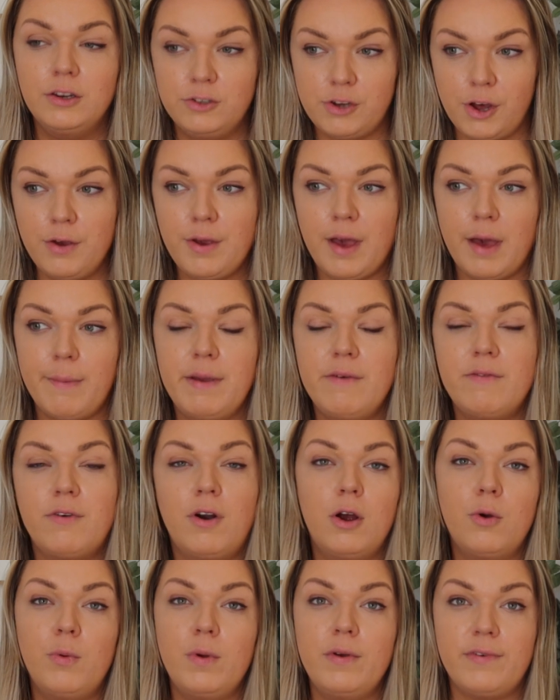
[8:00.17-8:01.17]
Don't get me
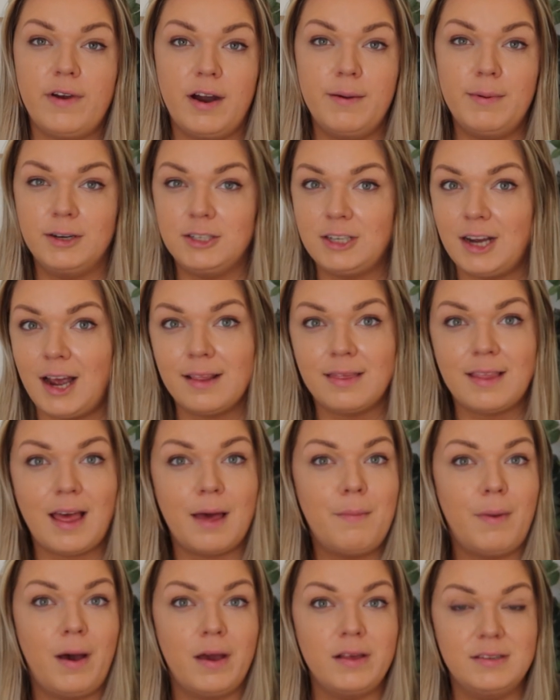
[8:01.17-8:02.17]
wrong, we very much had
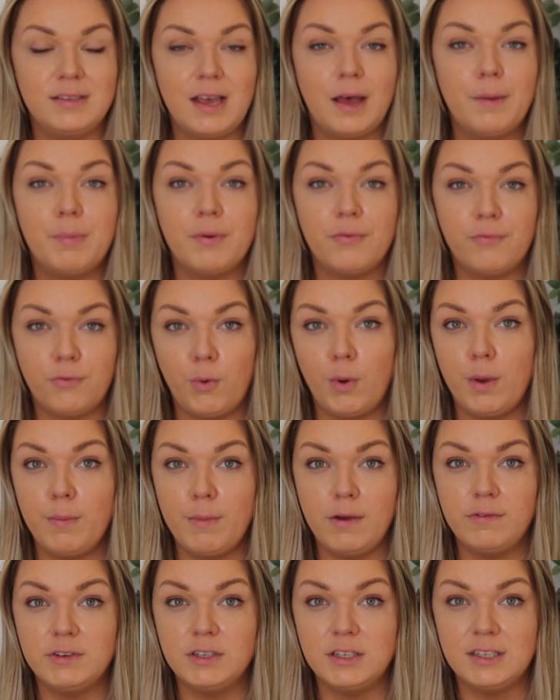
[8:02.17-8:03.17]
that mindset before we
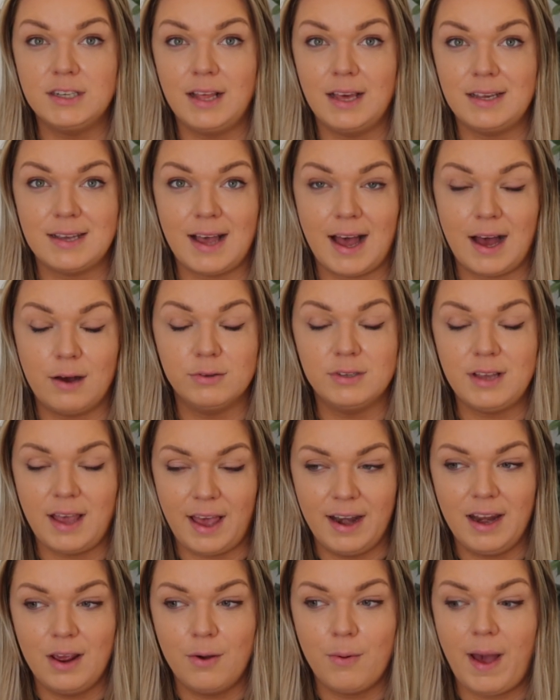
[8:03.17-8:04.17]
moved into this house
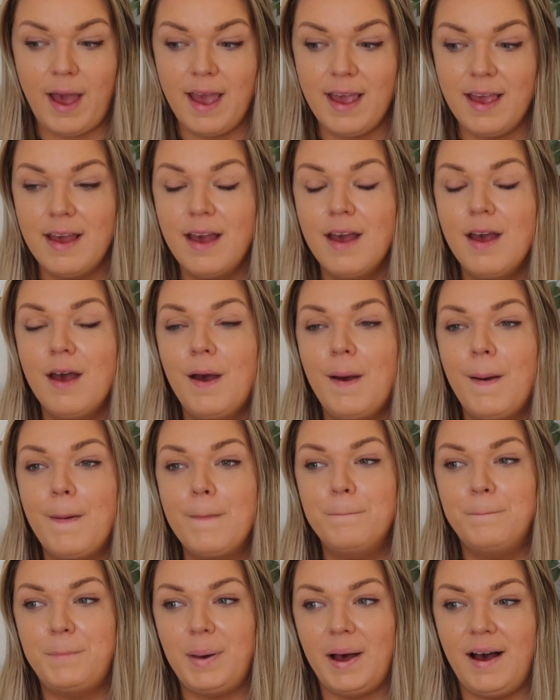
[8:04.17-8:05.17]
anyway,
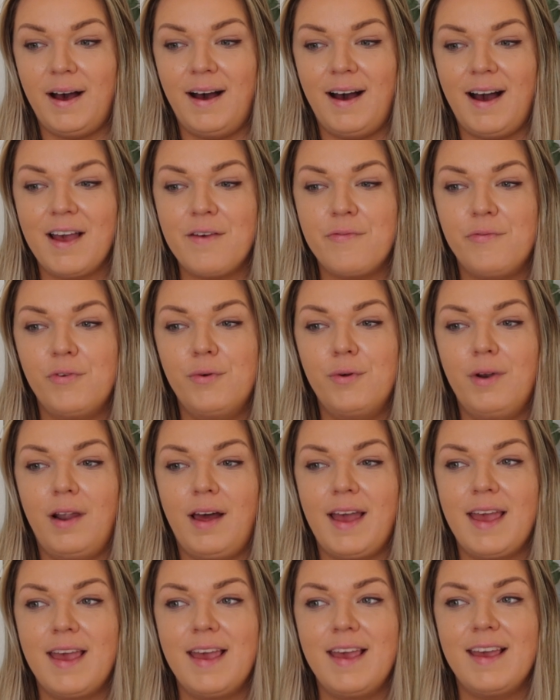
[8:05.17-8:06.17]
but I feel
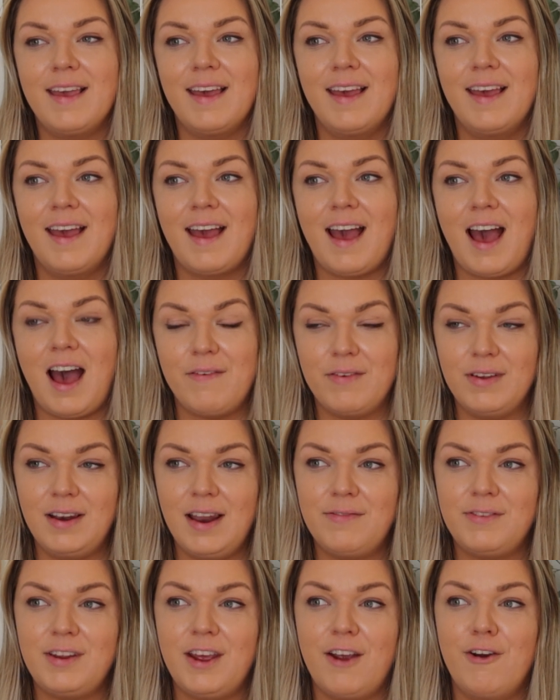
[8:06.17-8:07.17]
like having
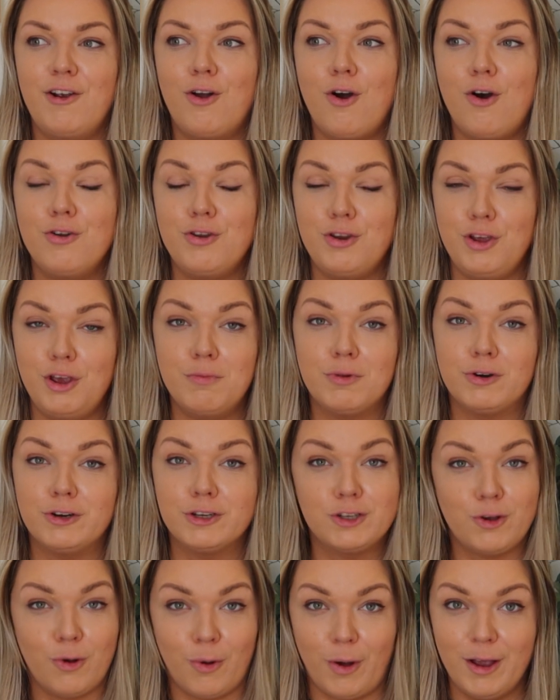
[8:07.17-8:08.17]
lived here and gotten
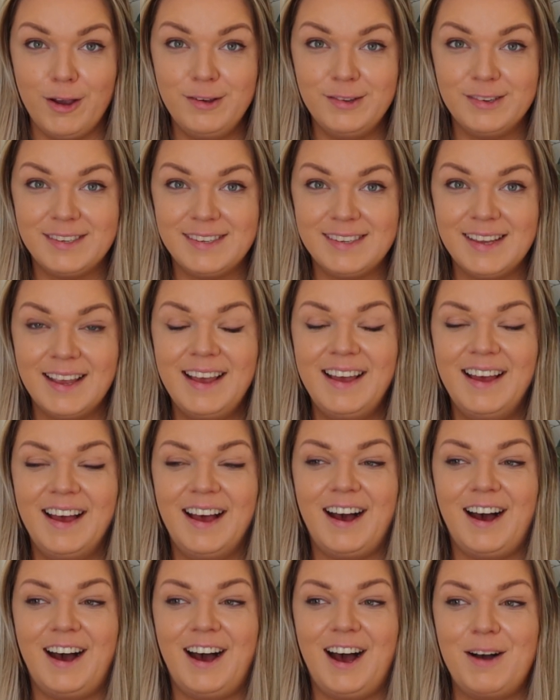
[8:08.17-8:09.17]
numerous quotes,
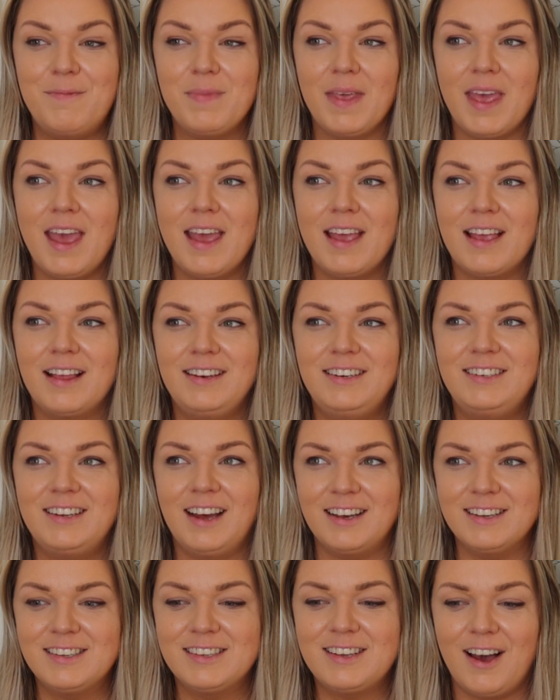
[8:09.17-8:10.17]
it
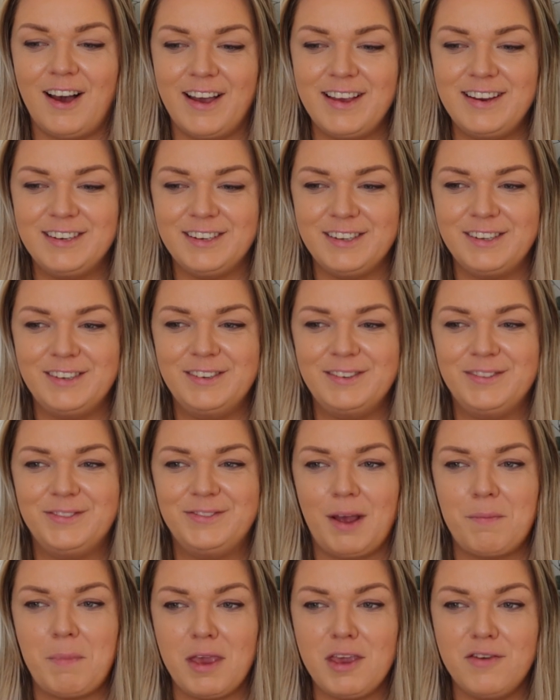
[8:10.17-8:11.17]
does kind
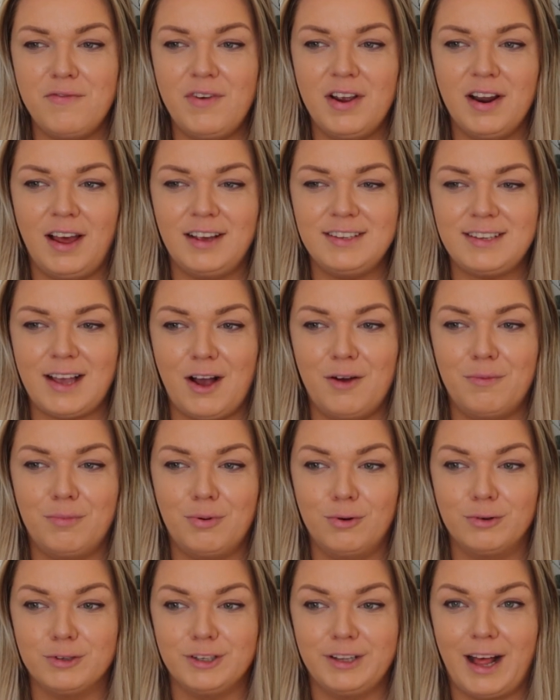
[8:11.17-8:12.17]
of make you realise how
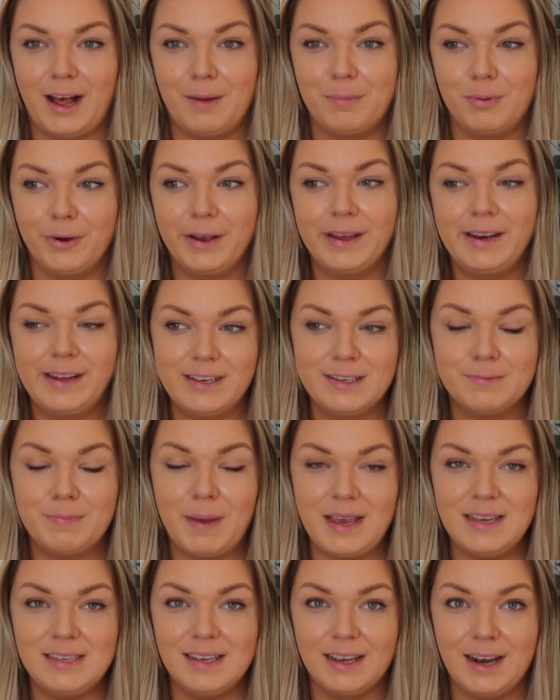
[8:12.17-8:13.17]
important that point is,
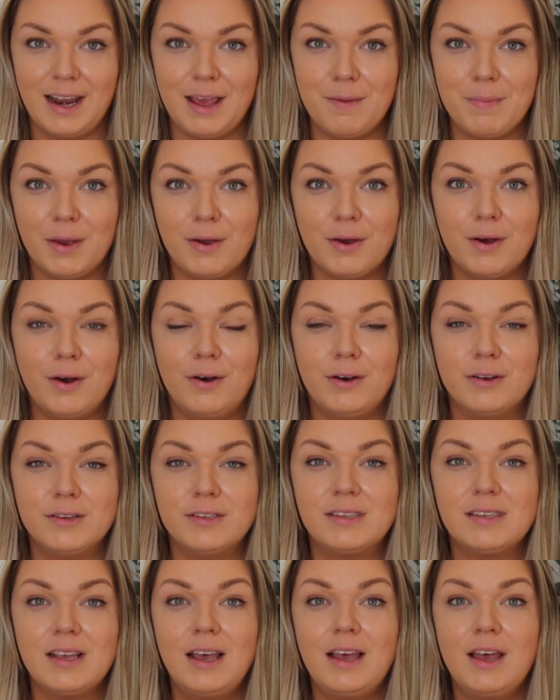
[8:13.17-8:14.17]
basically,
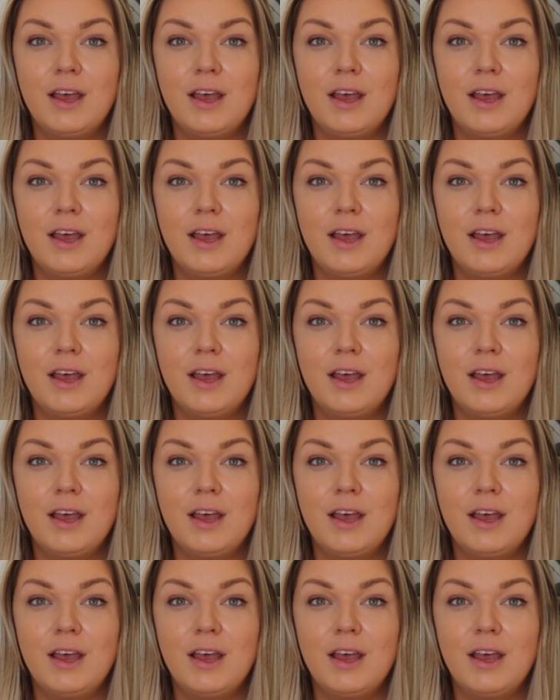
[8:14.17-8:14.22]
because